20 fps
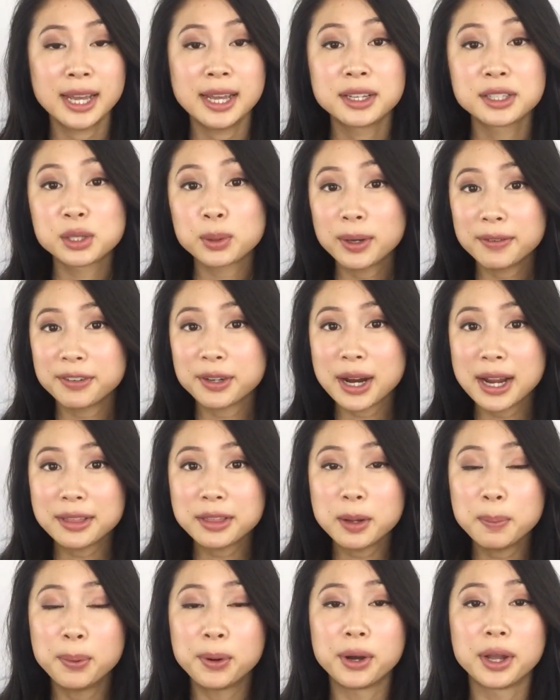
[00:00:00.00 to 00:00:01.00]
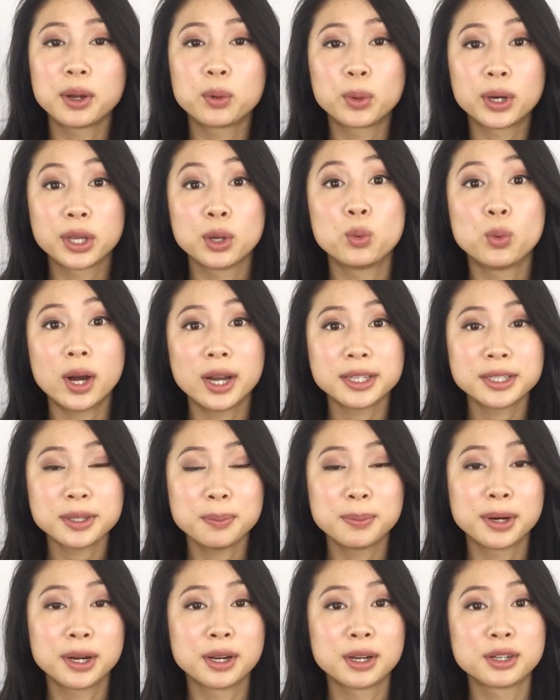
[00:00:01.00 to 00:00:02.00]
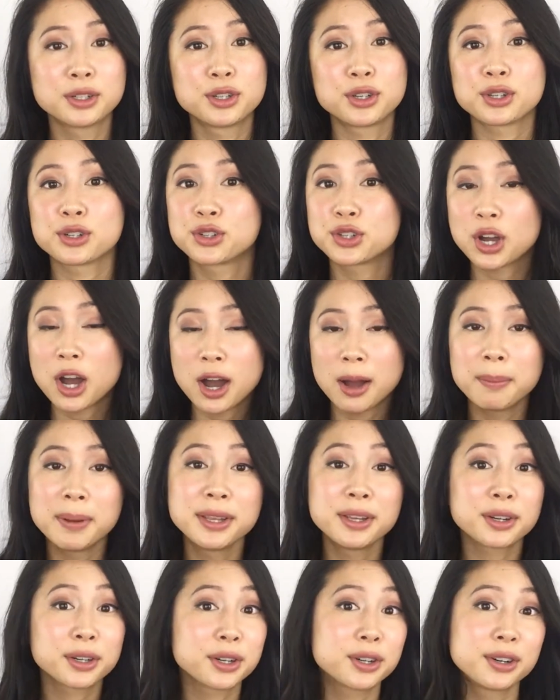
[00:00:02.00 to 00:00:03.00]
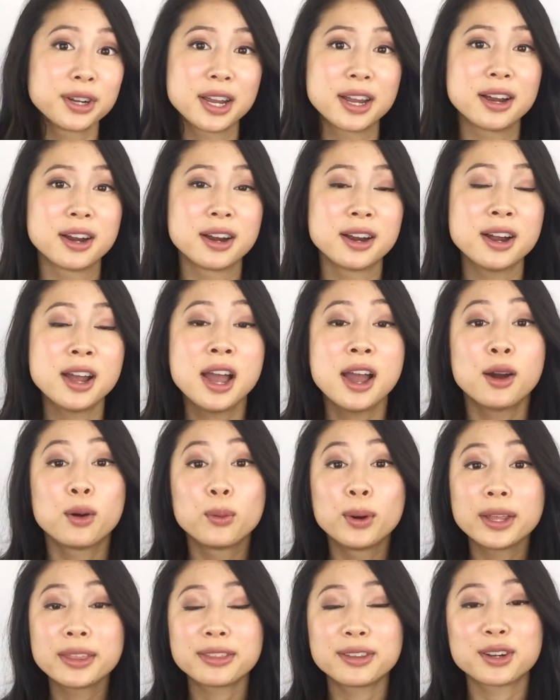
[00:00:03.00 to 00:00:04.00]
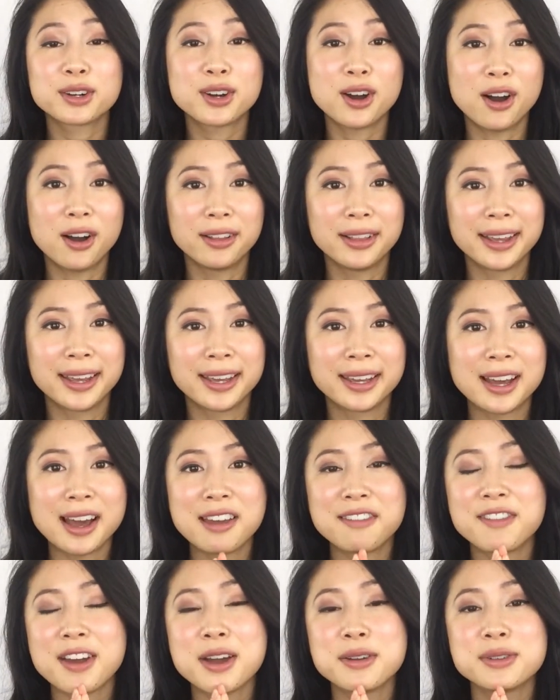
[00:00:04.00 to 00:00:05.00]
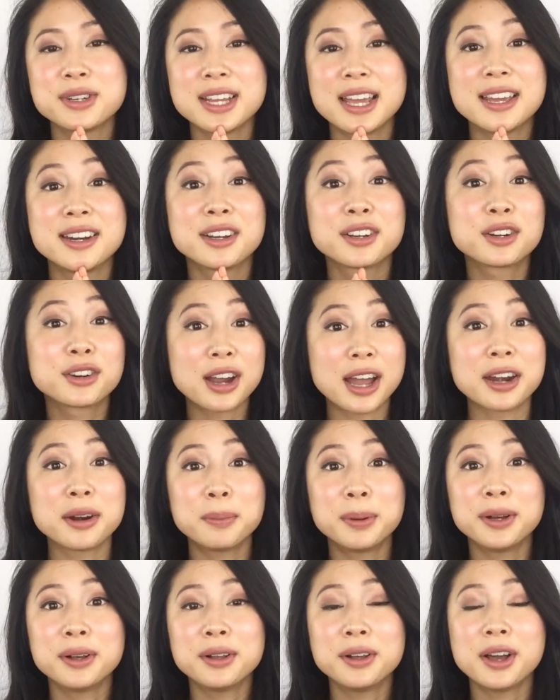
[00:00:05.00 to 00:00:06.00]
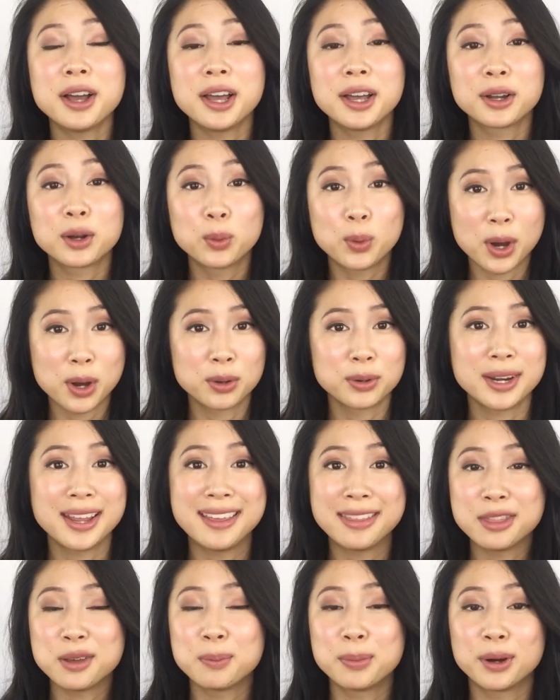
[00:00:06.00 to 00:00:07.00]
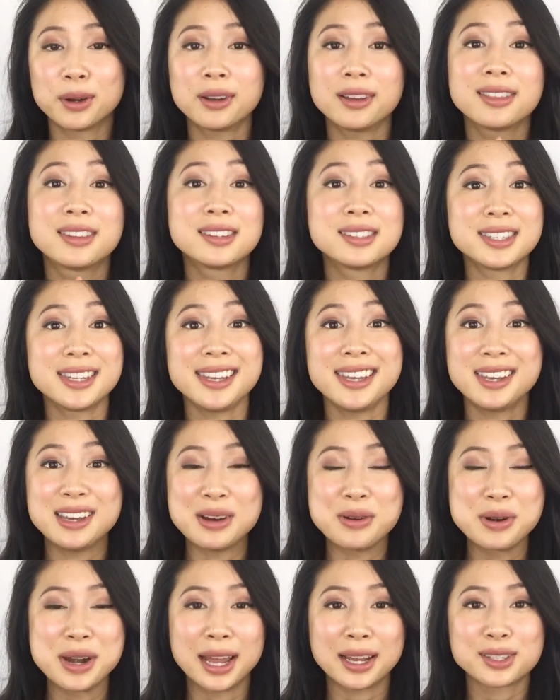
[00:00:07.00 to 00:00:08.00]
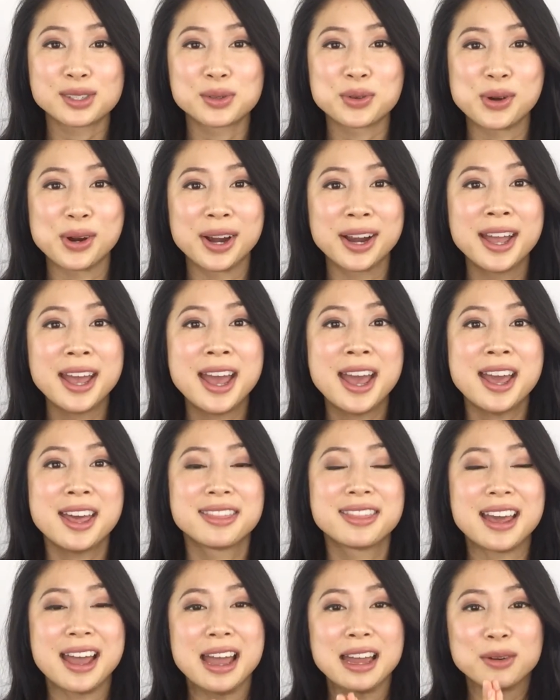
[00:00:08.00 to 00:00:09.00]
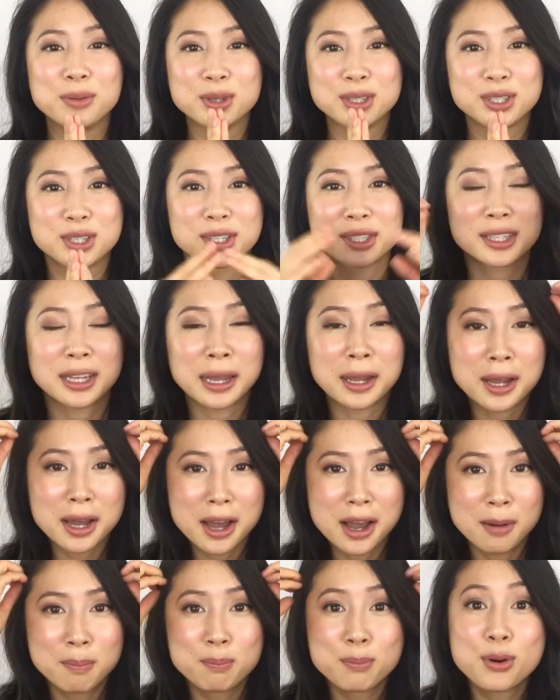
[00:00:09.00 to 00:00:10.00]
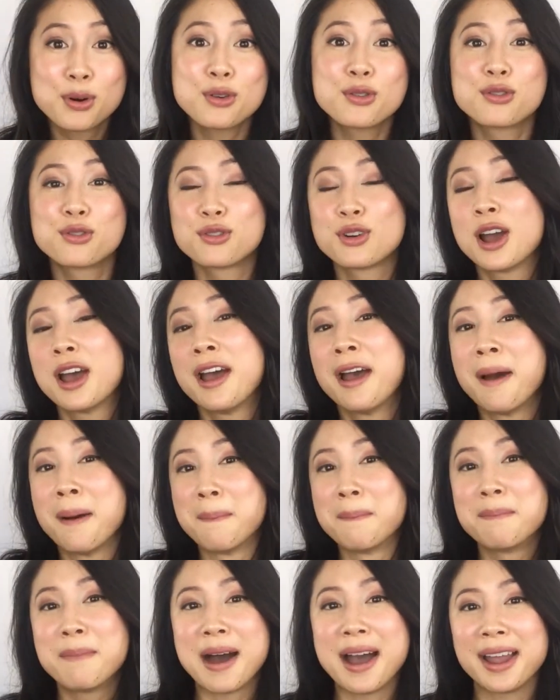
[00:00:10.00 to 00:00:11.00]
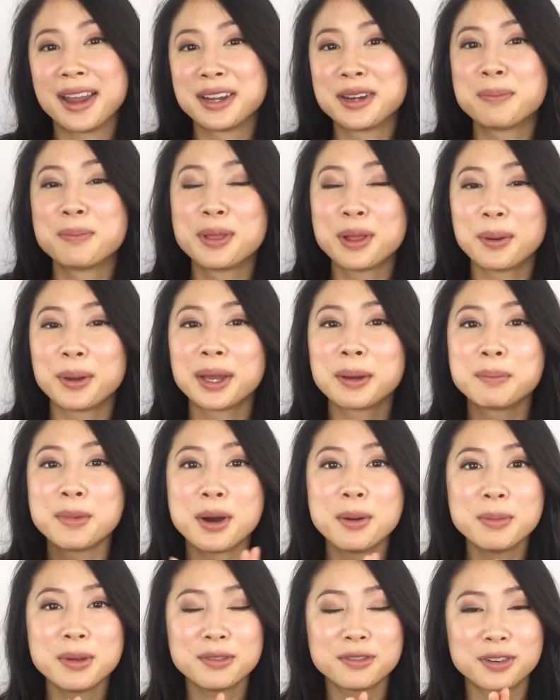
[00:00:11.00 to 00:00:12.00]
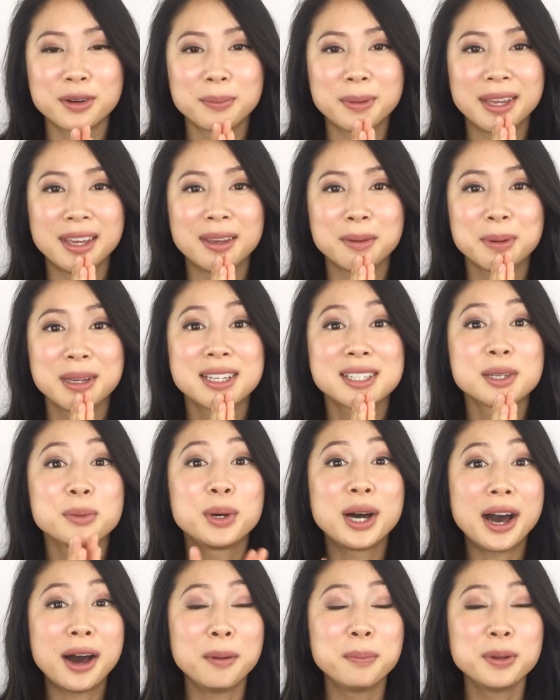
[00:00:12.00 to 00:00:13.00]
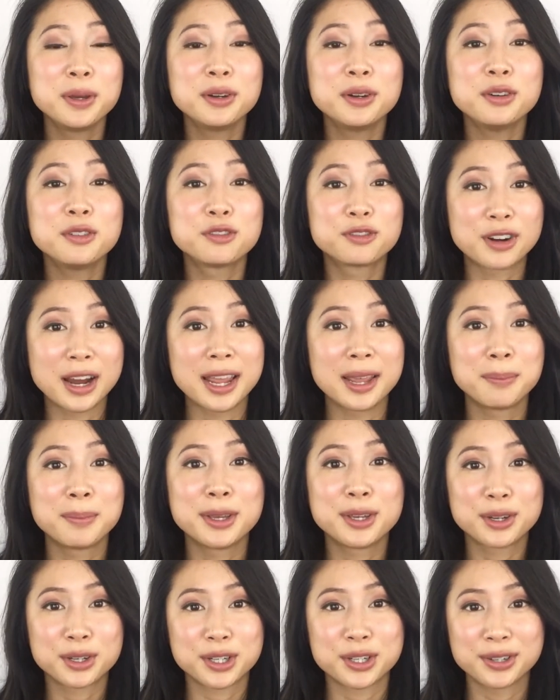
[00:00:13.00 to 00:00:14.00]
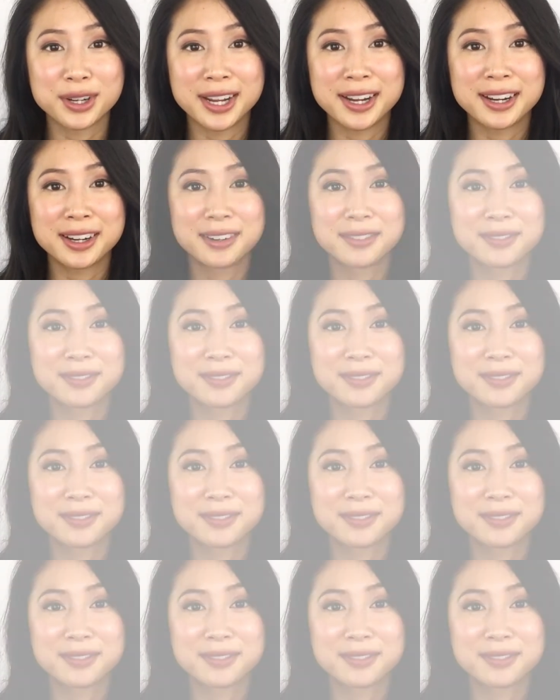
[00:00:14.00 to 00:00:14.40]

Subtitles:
So if you're at the point where you want to merge your job and your career with your calling, I found an incredible quote in the book, The CEO Next Door, that was just like a poof, mind-blowing moment for me, because it will help you frame your career.